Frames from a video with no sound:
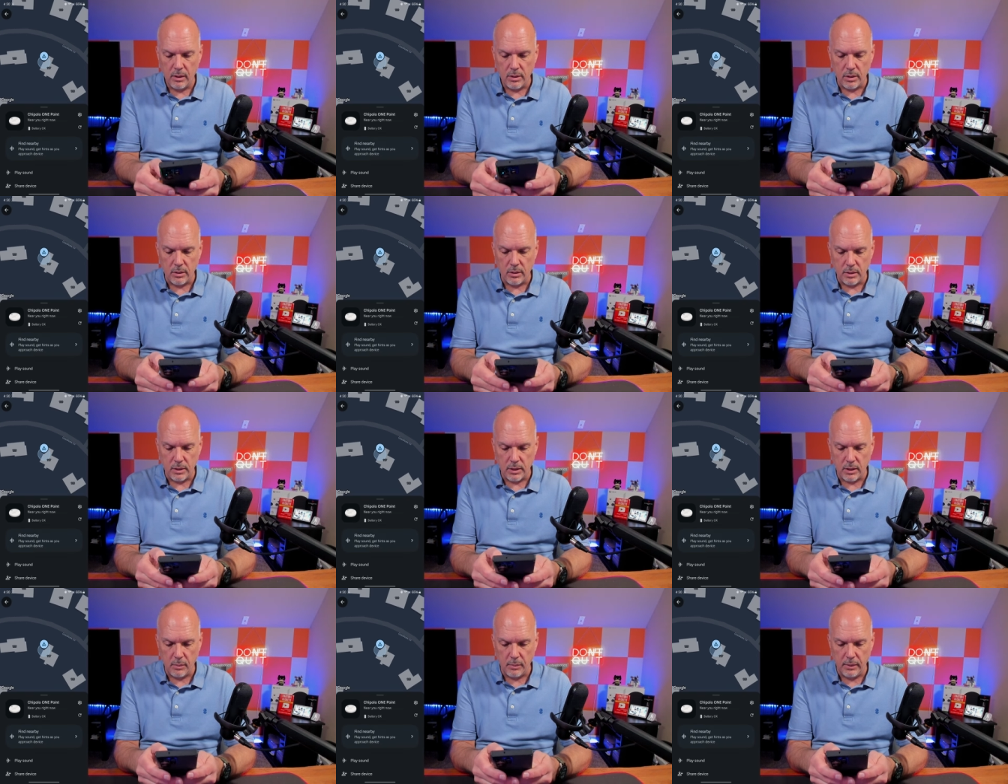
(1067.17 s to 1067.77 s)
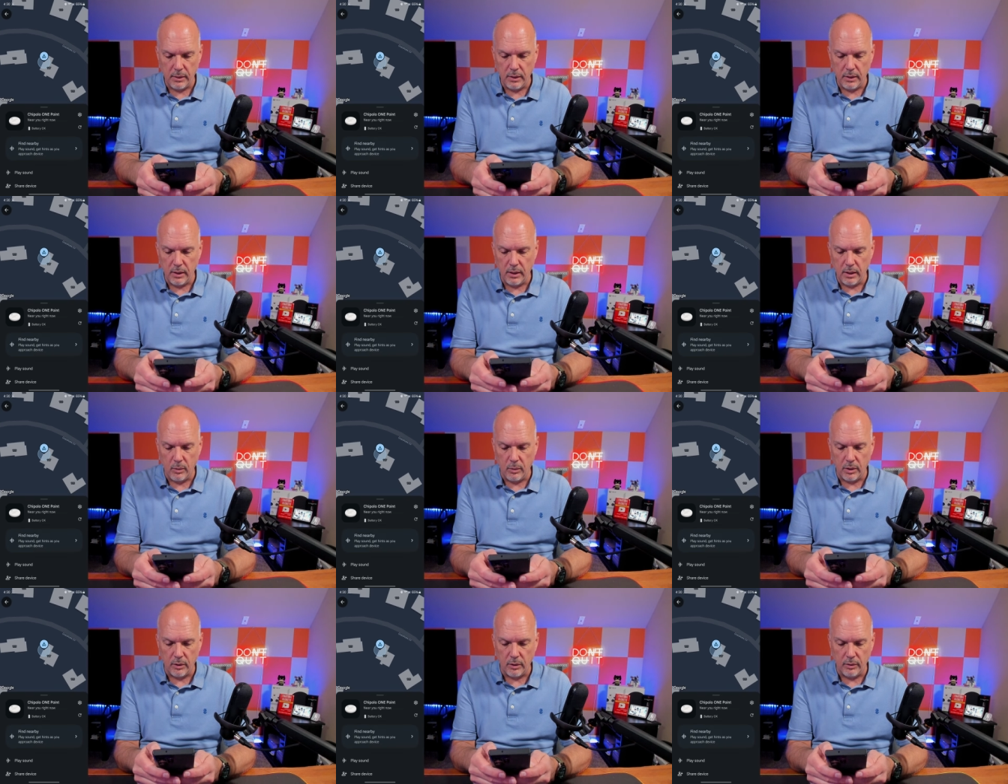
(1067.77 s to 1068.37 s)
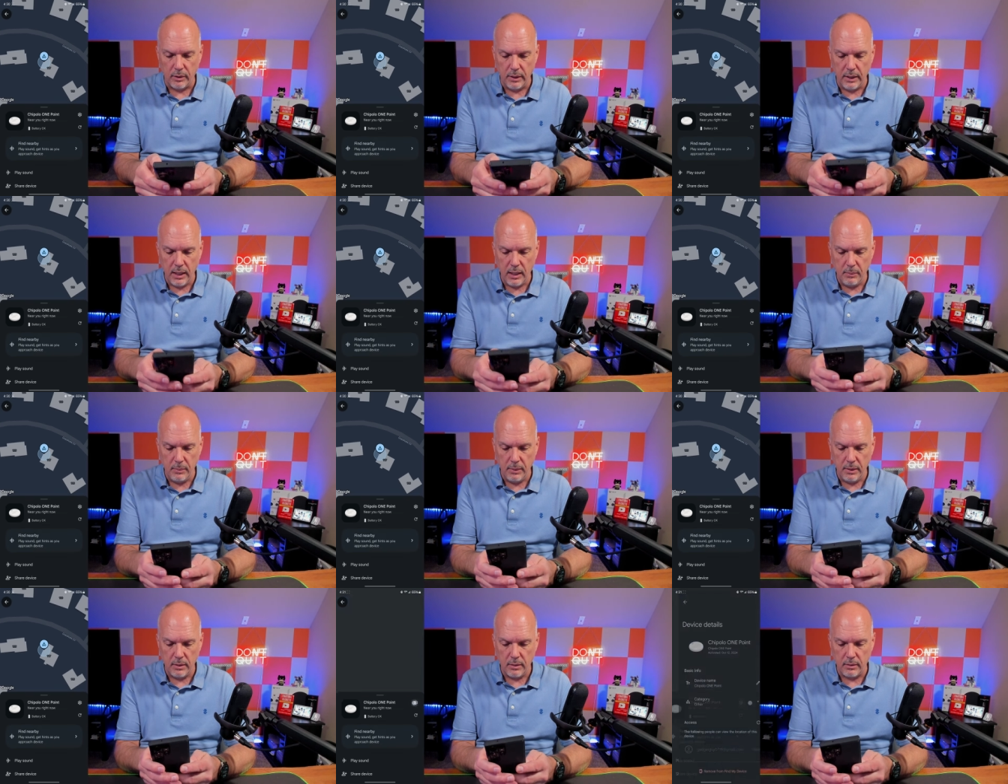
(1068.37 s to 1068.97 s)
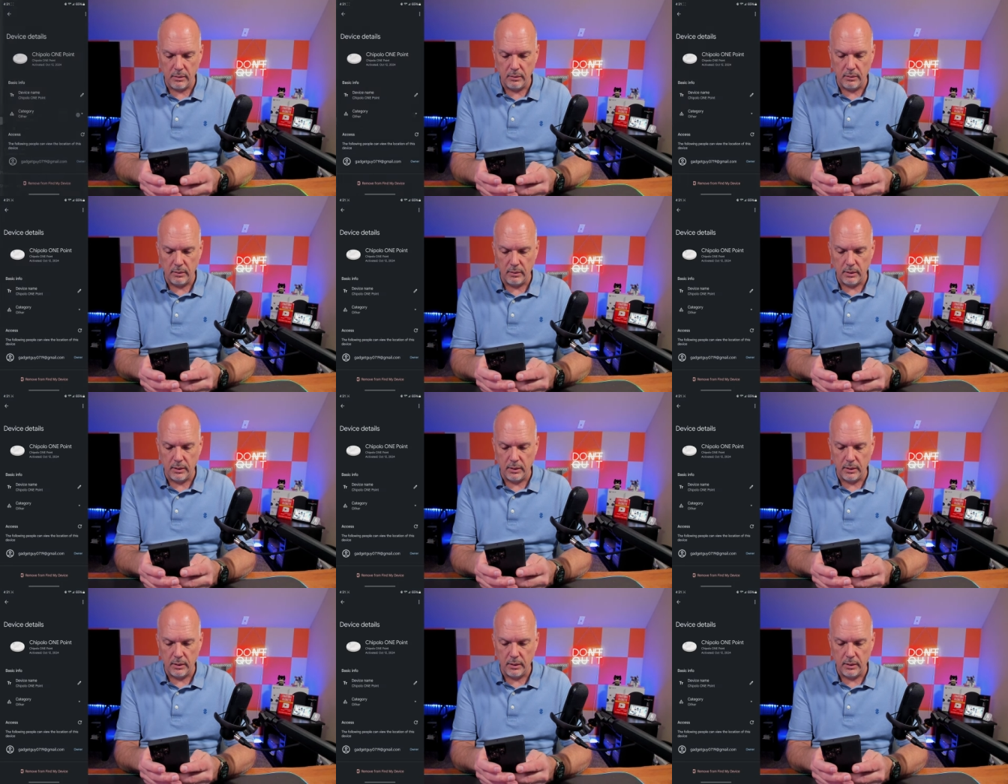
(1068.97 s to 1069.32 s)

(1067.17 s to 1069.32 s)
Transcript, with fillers: So this coming here. I want to rename it.